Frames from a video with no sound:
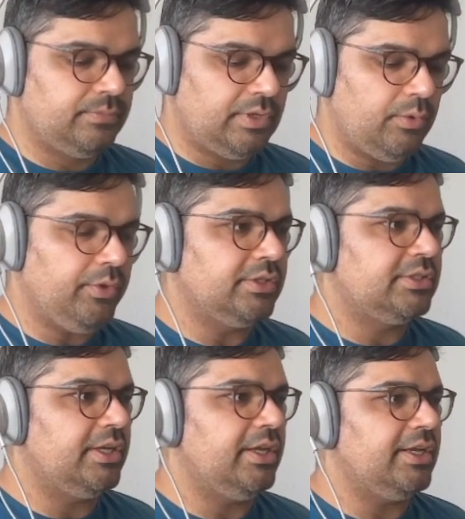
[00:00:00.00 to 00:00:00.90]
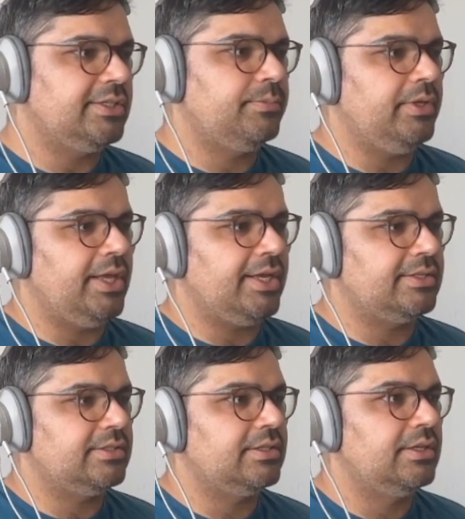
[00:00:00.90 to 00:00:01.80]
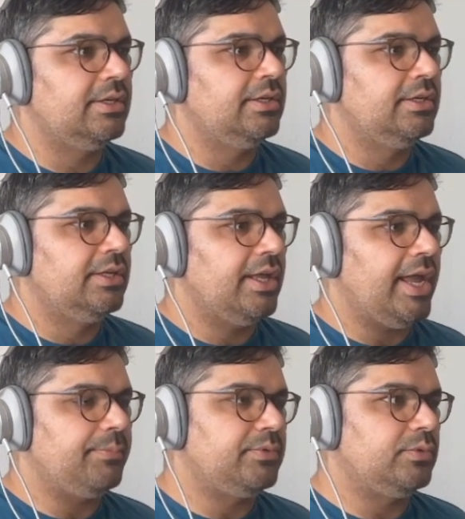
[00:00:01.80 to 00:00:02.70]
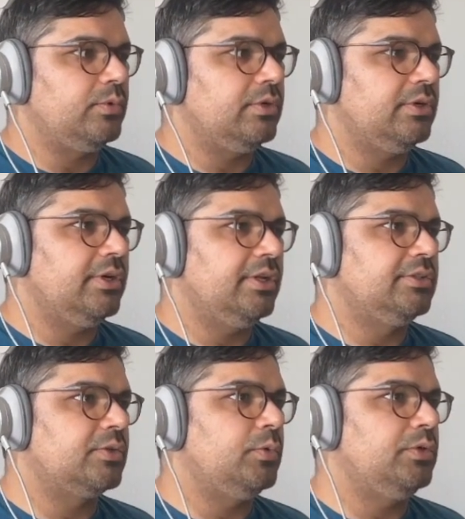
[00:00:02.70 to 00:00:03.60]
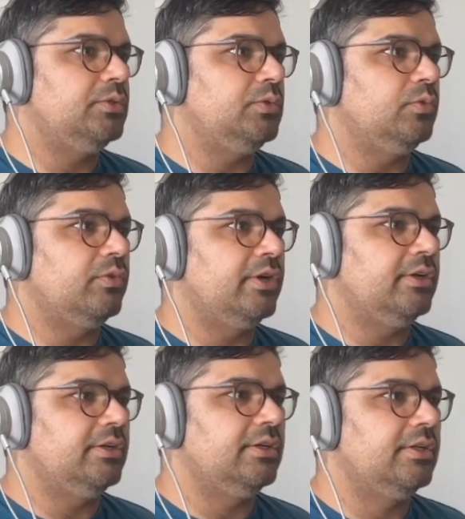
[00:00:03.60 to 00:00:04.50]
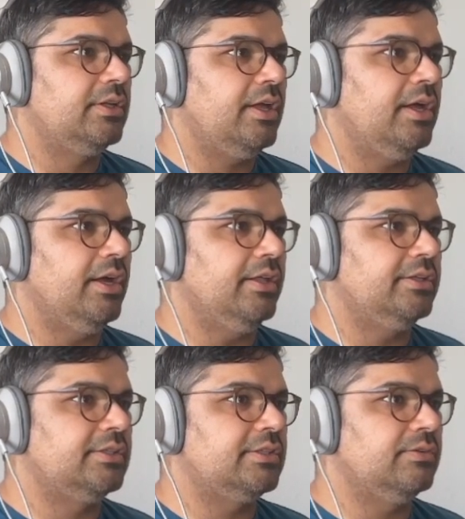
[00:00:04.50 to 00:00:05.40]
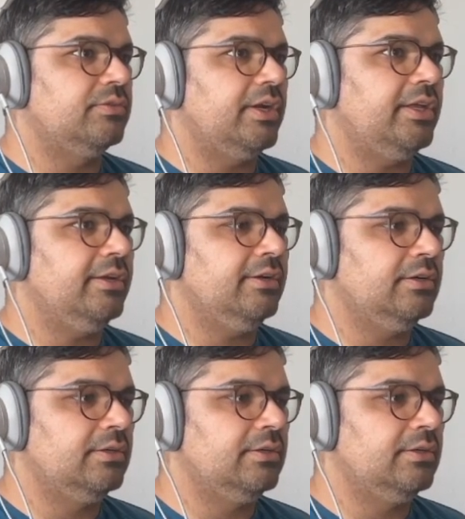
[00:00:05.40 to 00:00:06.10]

We could say SPX App Store, and it's going to run this stuff right here.